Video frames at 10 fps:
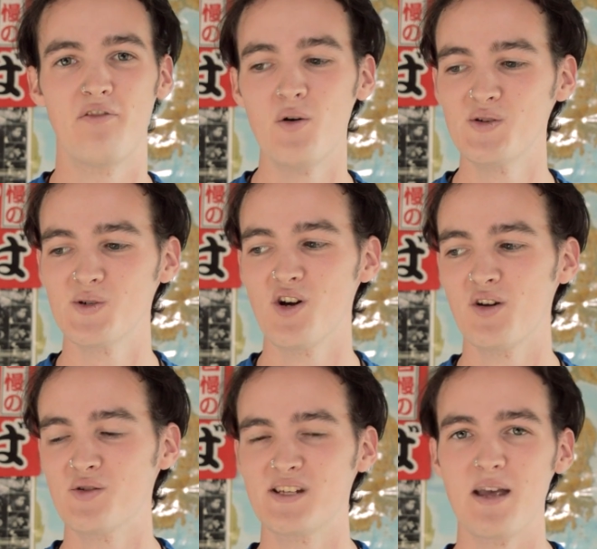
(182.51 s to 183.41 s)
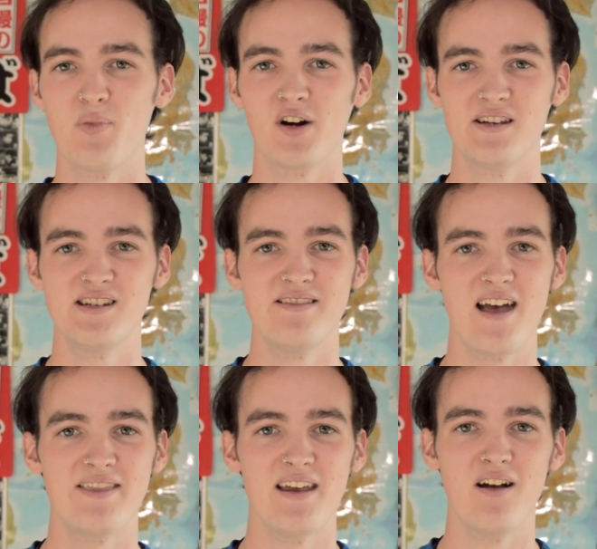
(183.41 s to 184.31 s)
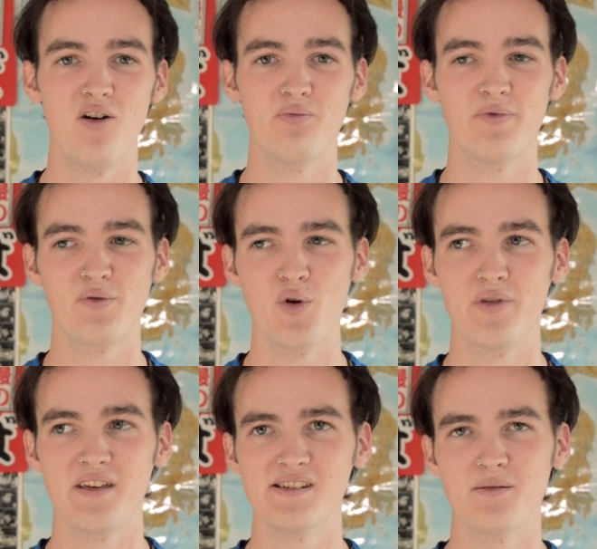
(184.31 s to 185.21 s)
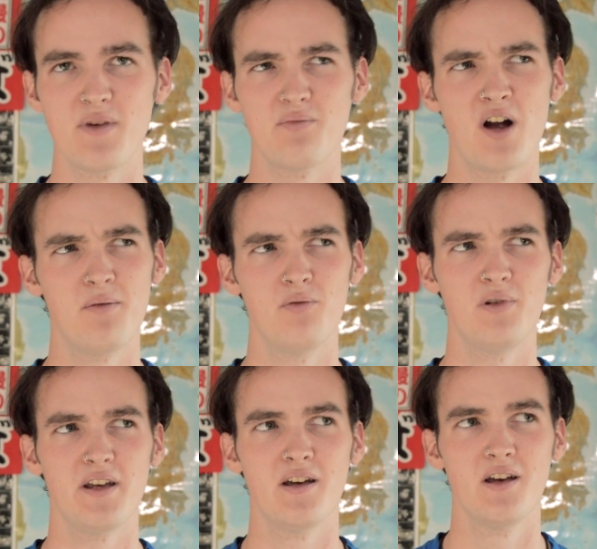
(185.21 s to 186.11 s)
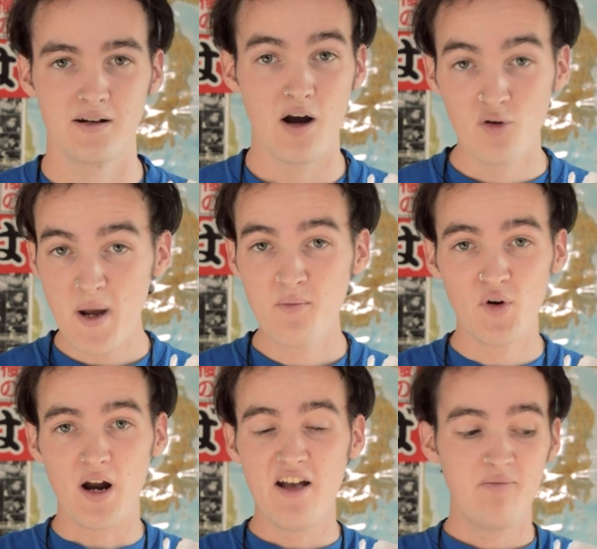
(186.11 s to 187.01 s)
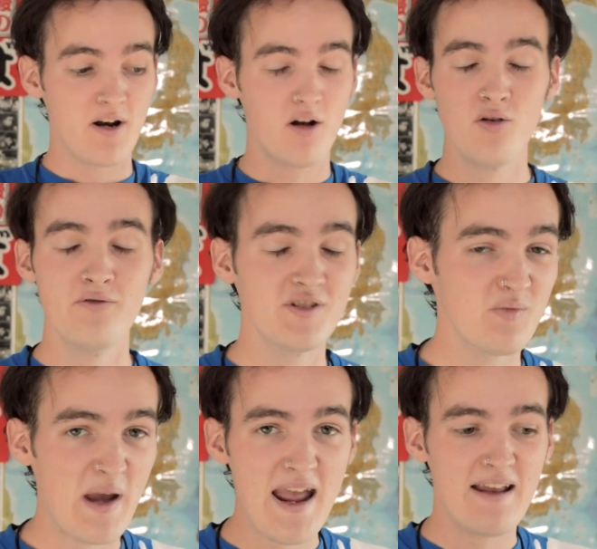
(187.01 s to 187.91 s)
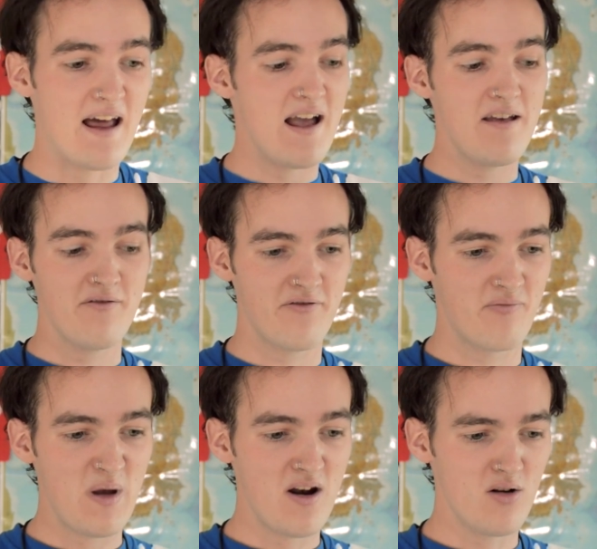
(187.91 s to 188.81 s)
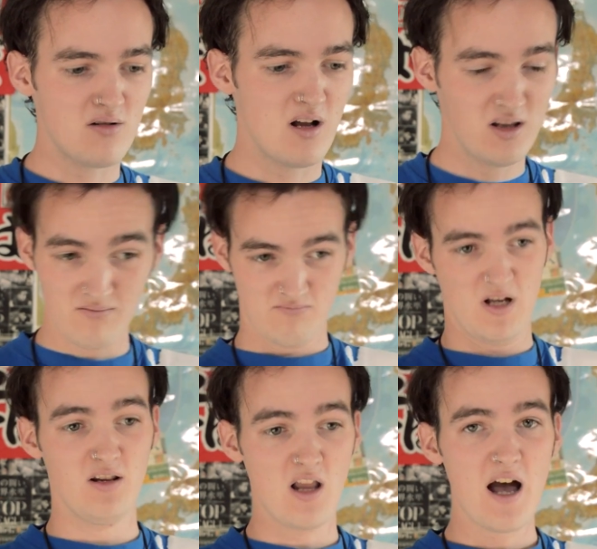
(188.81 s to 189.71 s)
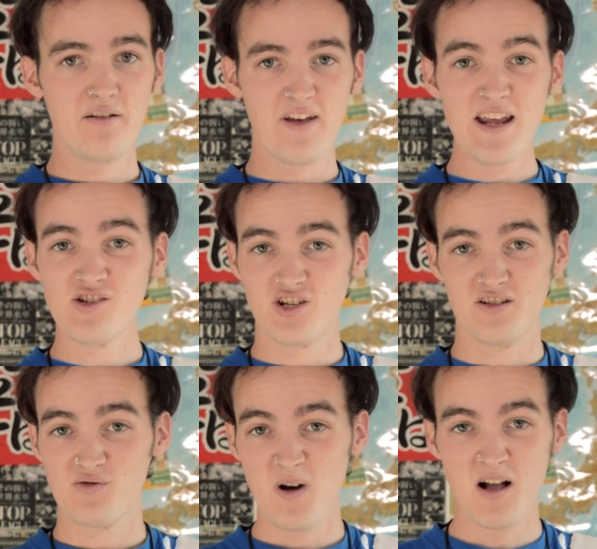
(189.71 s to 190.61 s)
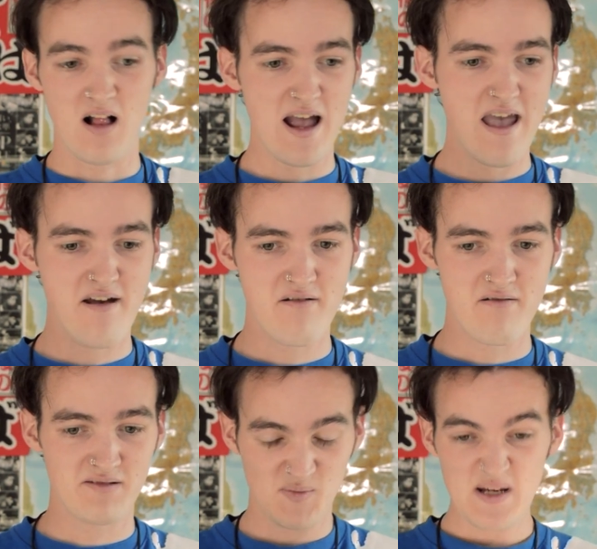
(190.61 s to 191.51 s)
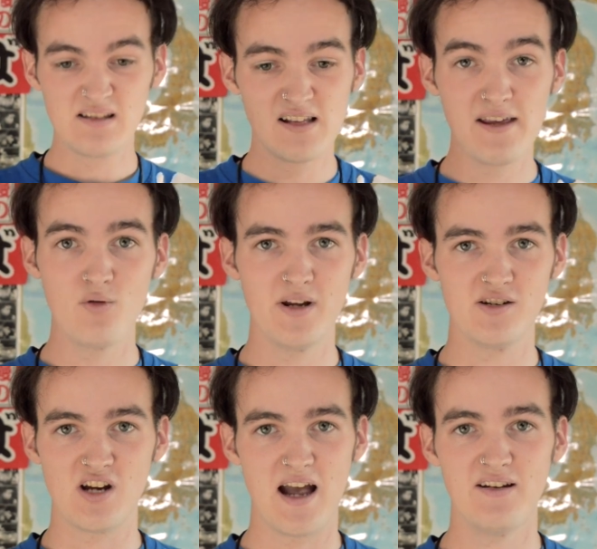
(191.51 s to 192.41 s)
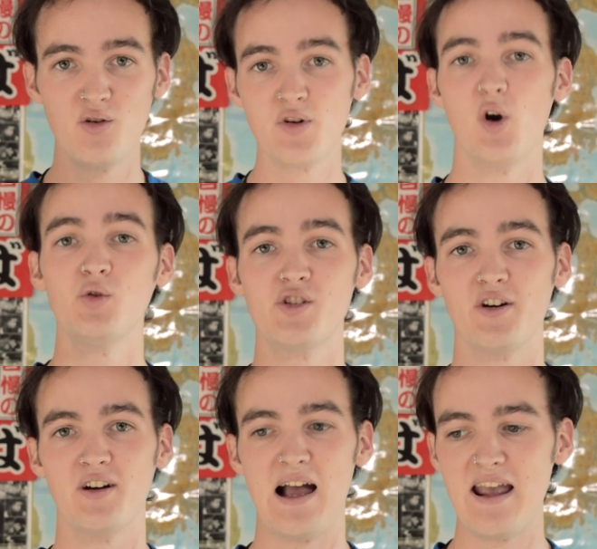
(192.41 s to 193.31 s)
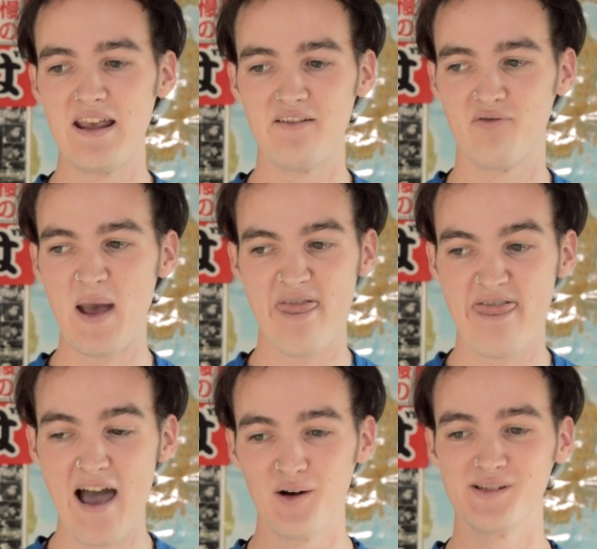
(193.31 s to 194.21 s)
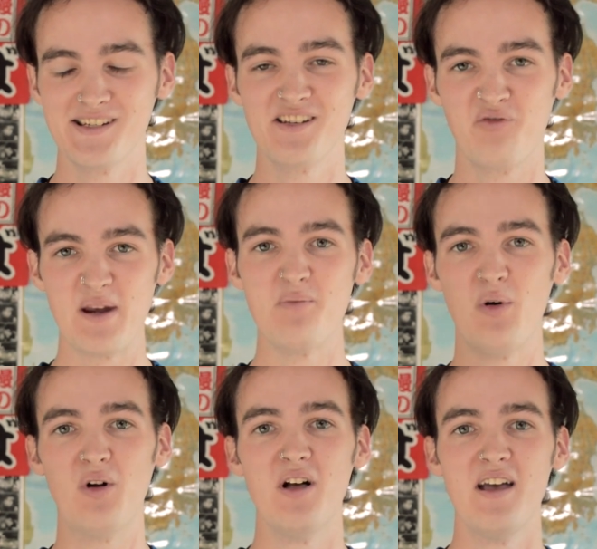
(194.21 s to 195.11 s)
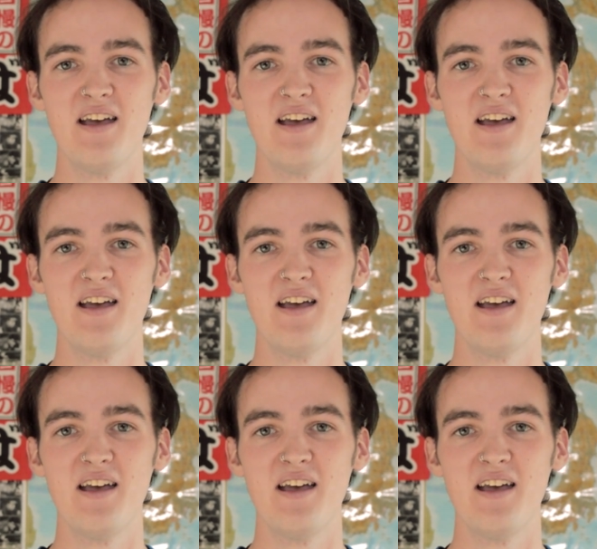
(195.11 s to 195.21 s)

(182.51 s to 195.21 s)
If I went to a Tokyo skate park and did that, they'd all throw things at me probably. Now remember, I've been all over Japan. I've been a lot of Asia as well. I speak the language. I know the culture. I've met thousands of people.